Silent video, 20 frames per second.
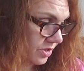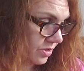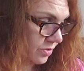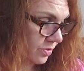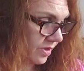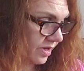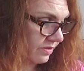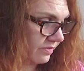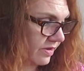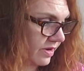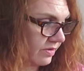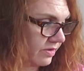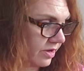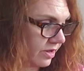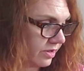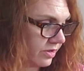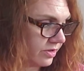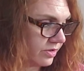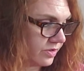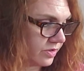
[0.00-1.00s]

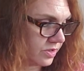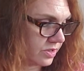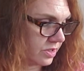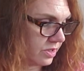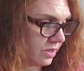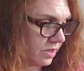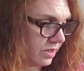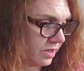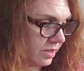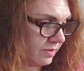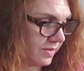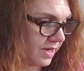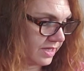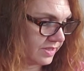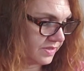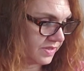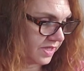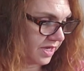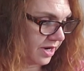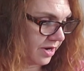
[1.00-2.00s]
$25 on
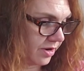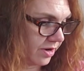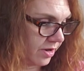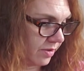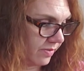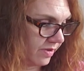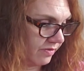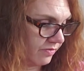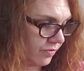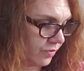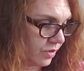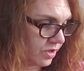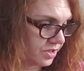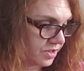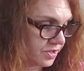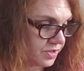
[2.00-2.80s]
mascara before,